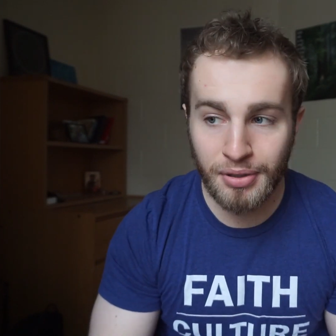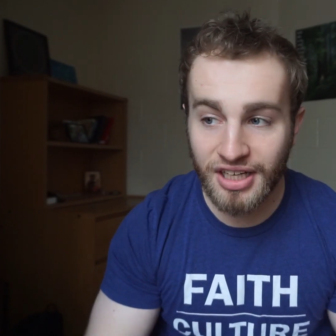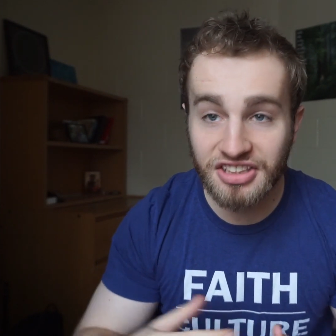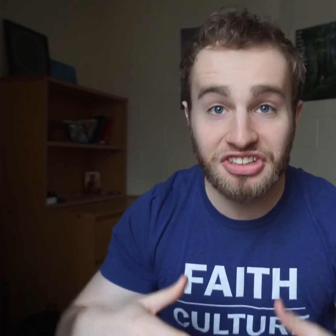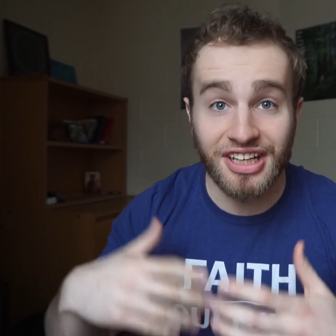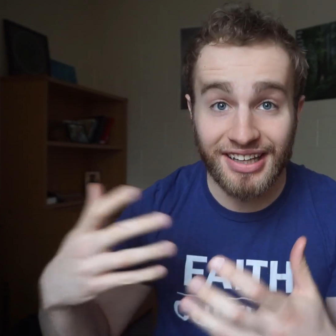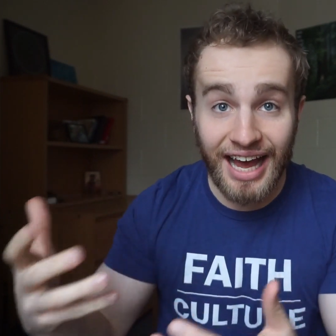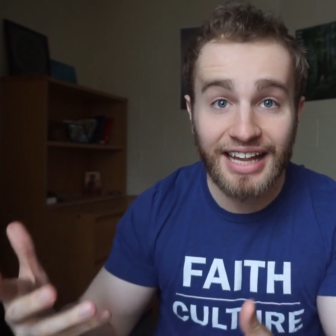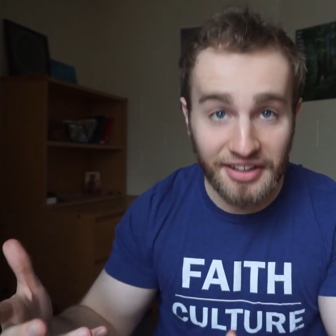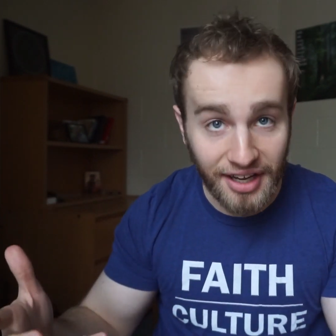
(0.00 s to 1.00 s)
Because
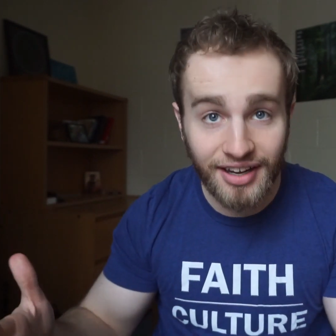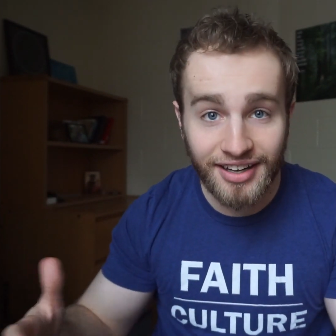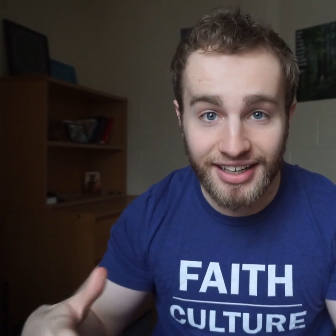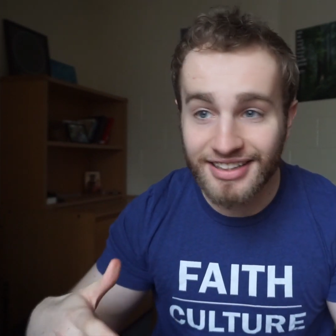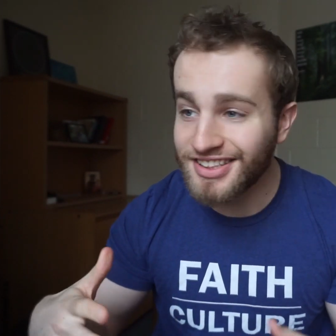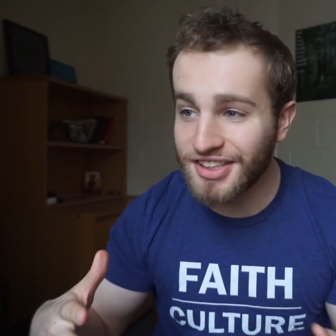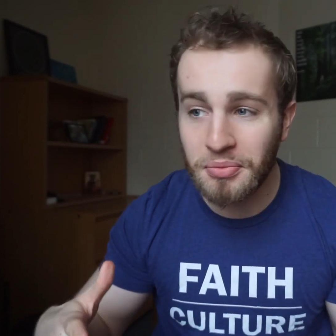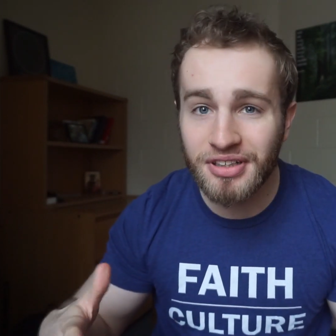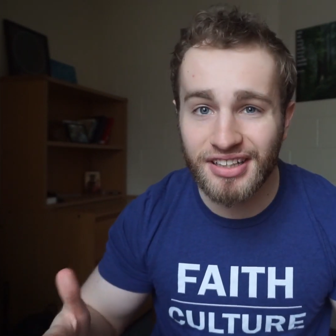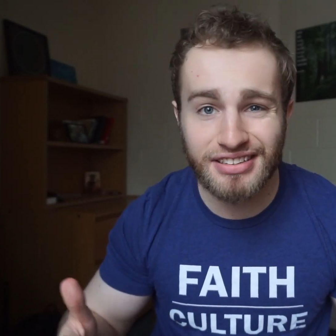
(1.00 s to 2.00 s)
Delilah is
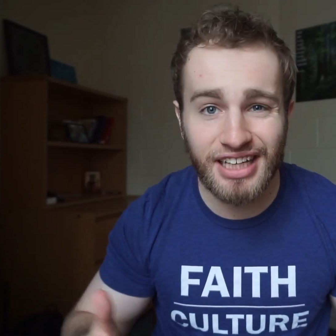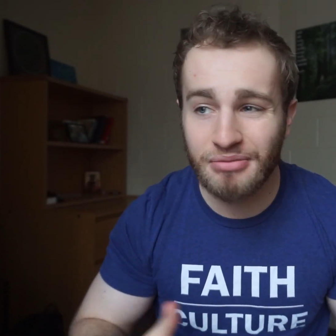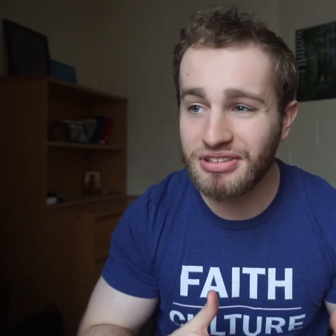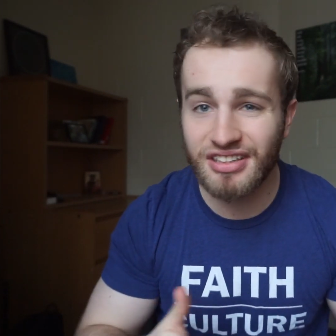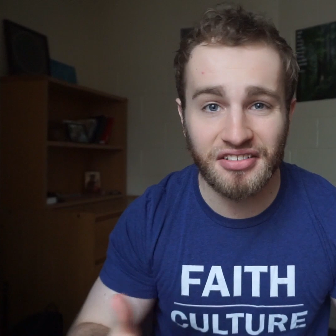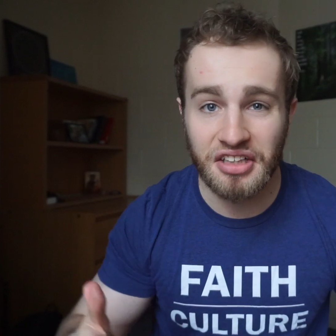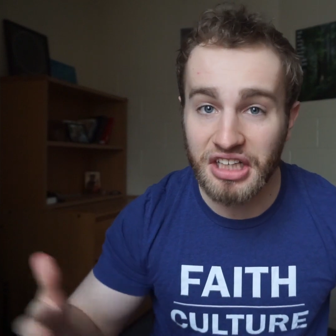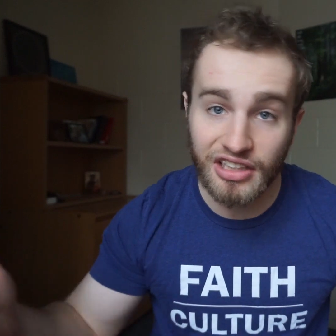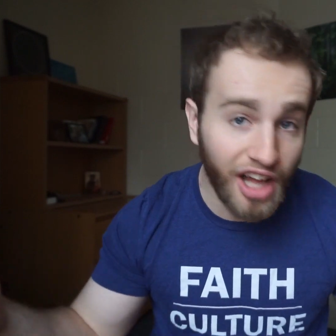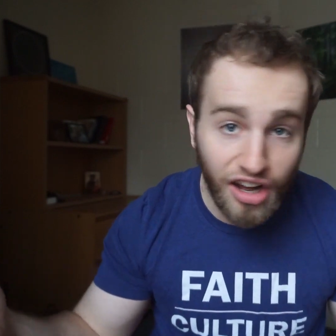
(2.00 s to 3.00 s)
someone that Samson
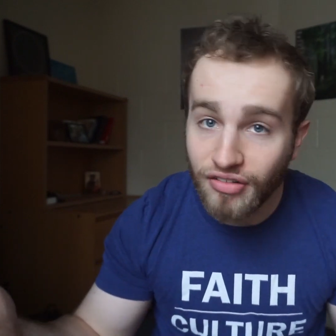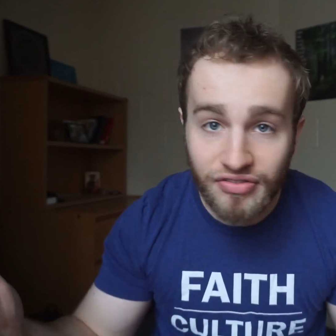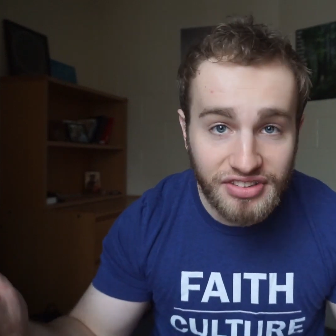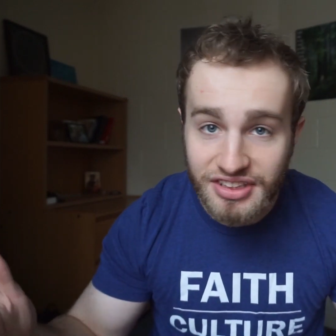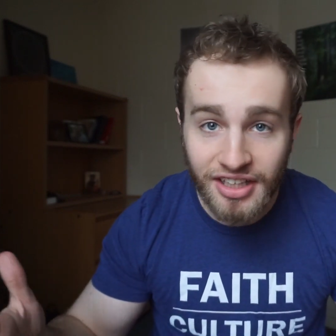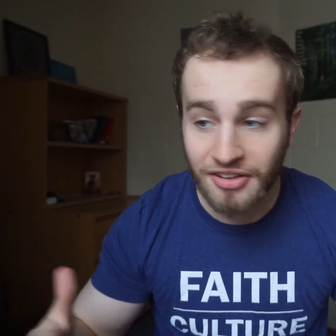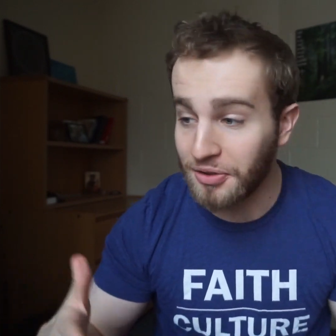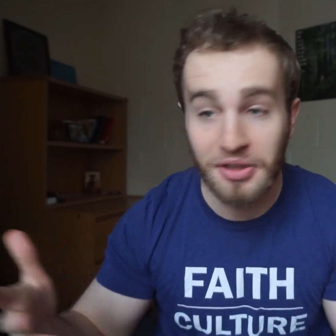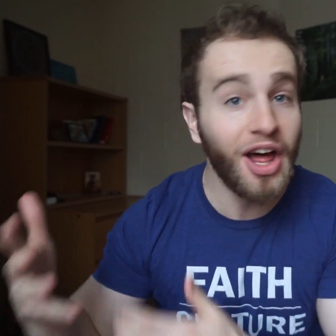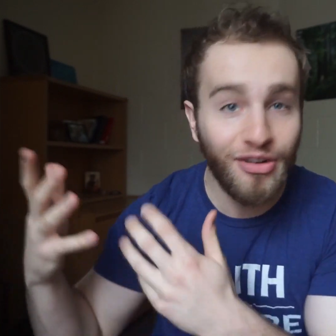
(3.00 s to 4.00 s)
loves
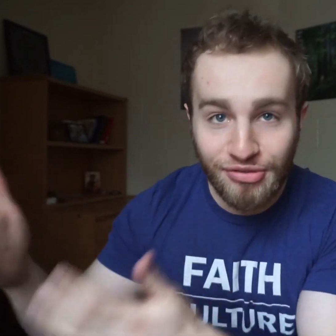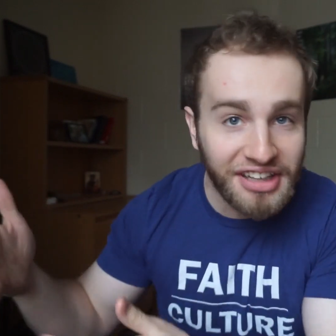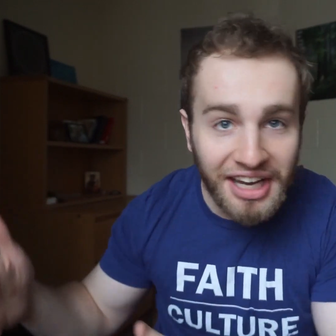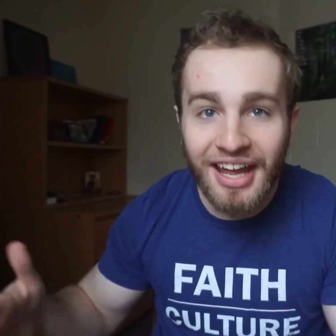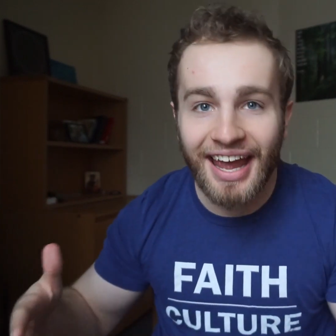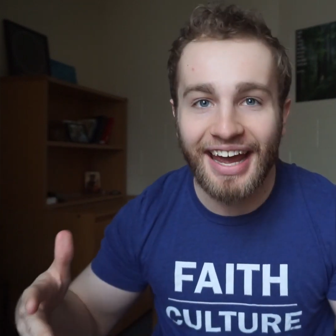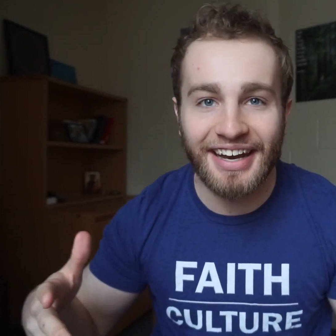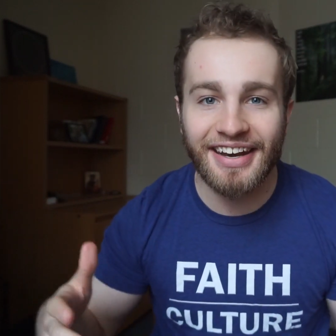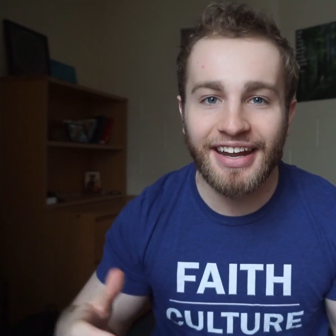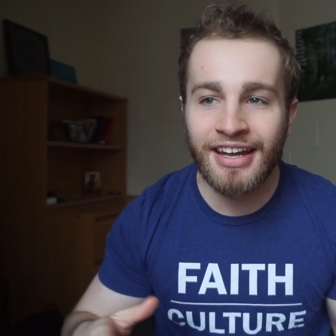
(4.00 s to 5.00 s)
or loved,
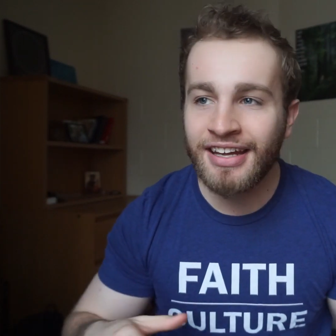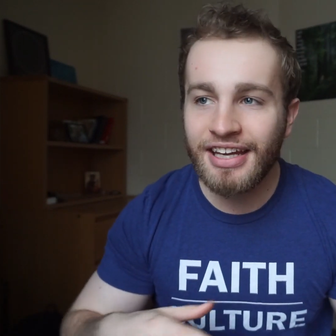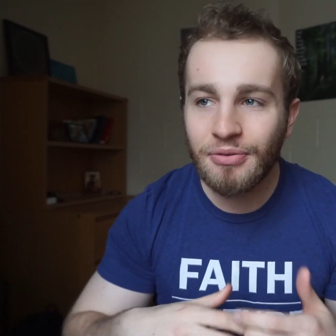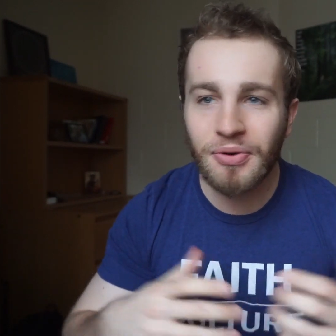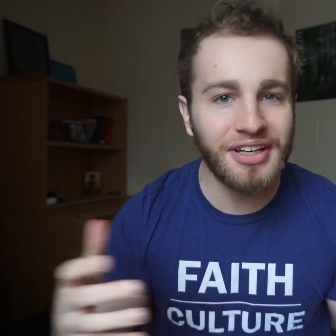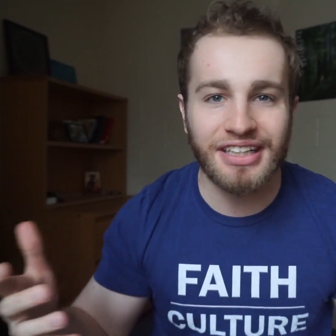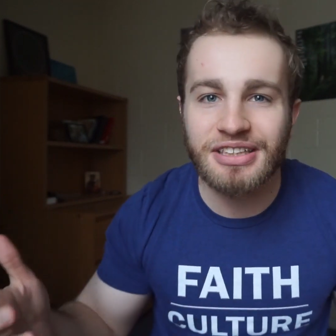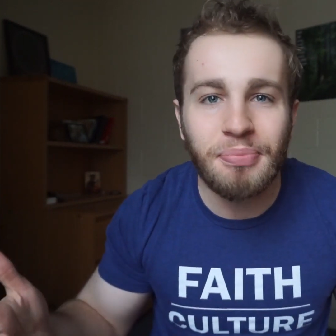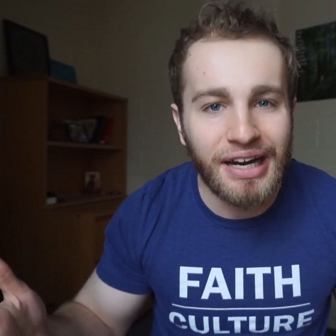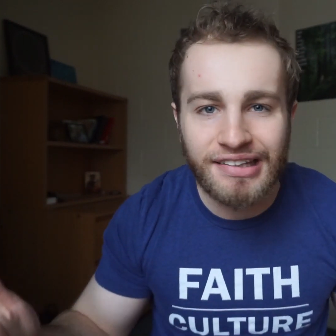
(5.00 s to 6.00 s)
and he wouldn't
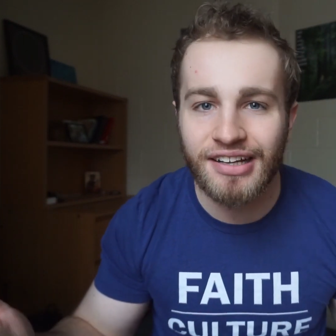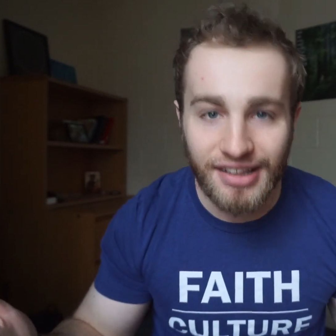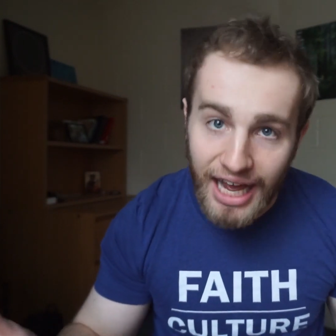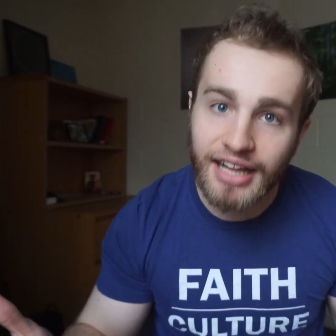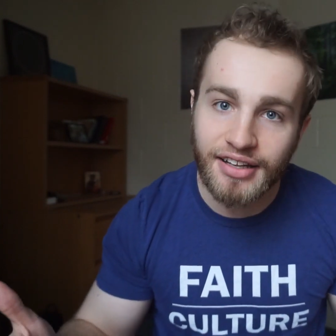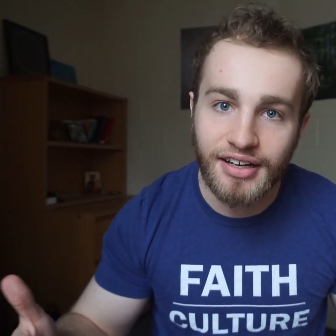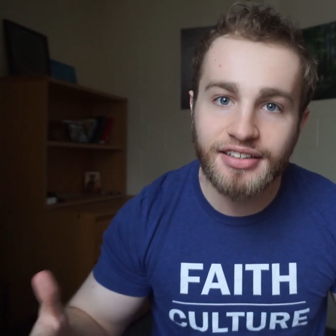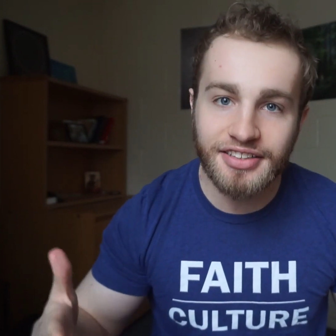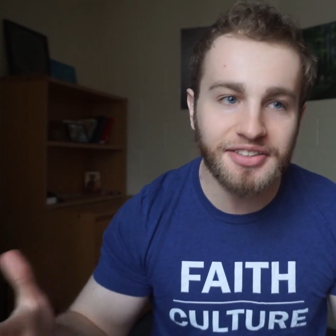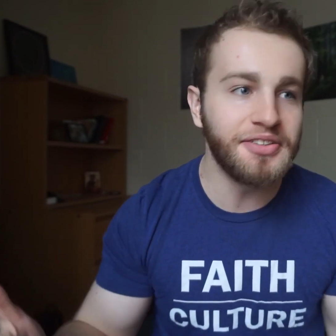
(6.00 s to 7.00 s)
expect
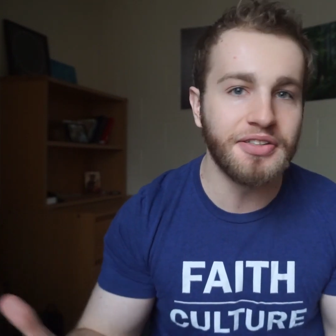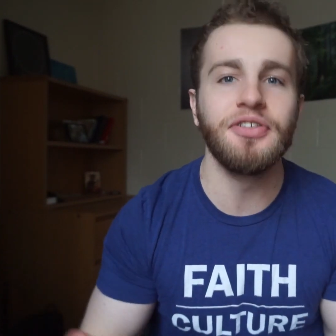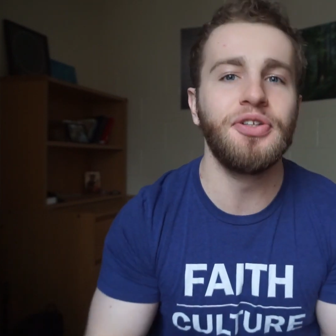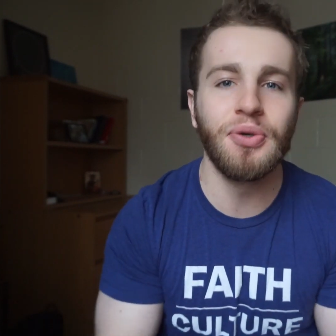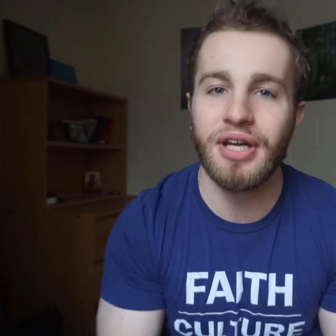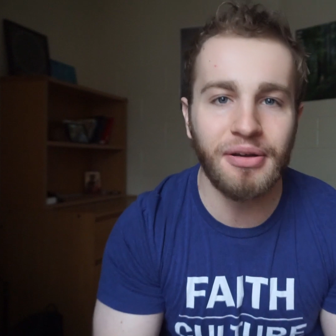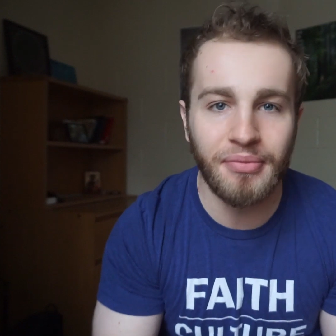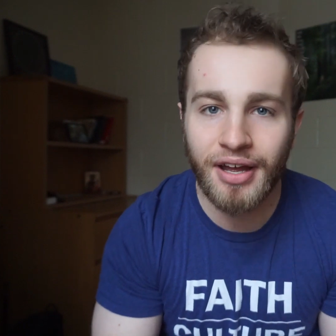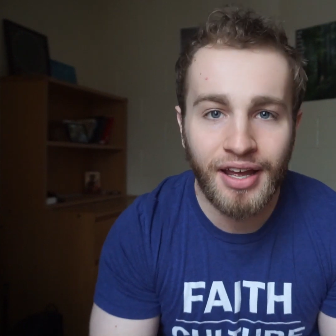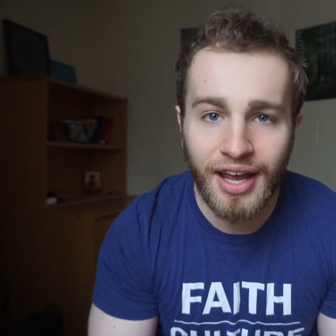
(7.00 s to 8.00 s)
Delilah to do him